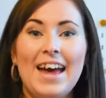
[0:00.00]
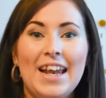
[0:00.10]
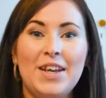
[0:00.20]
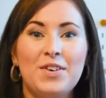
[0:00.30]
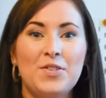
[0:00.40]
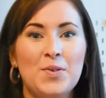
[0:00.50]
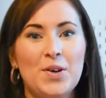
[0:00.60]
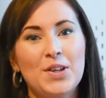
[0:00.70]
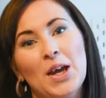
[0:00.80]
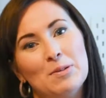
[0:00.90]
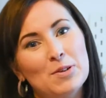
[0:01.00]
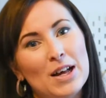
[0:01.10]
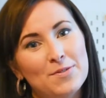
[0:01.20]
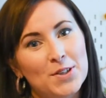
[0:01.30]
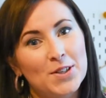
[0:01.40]
Hello everyone, hope you're
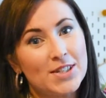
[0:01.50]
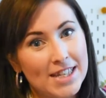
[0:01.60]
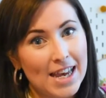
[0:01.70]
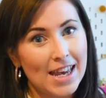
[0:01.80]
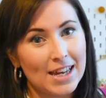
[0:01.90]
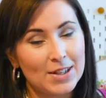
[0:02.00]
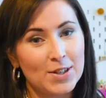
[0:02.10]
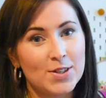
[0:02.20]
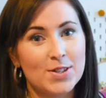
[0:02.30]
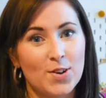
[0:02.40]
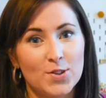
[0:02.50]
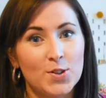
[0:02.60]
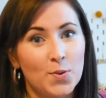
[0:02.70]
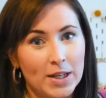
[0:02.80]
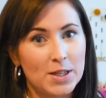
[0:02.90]
having a good day and a good start to
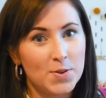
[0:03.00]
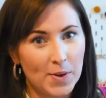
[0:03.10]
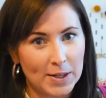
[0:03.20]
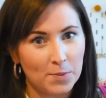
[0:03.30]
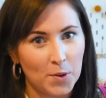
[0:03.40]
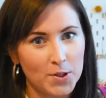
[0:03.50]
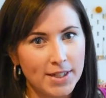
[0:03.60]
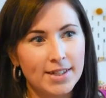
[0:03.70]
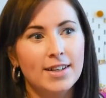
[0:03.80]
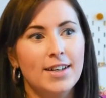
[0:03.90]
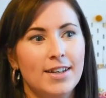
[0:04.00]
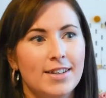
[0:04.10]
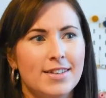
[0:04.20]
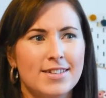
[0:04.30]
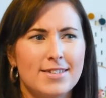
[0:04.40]
2021.
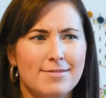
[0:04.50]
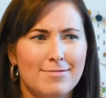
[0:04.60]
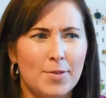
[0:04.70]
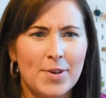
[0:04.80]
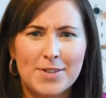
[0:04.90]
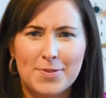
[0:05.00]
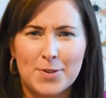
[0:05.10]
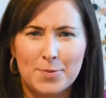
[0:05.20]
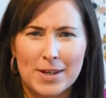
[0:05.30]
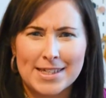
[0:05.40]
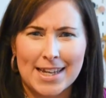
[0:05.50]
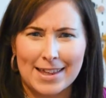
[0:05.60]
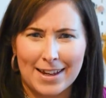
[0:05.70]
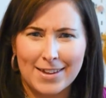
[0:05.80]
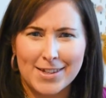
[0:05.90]
Always feels weird saying
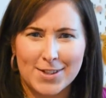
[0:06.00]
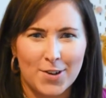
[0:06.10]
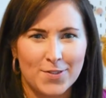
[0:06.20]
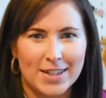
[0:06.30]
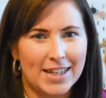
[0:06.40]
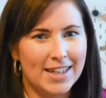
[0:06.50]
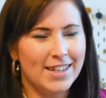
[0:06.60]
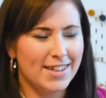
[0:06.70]
that at the start of the year.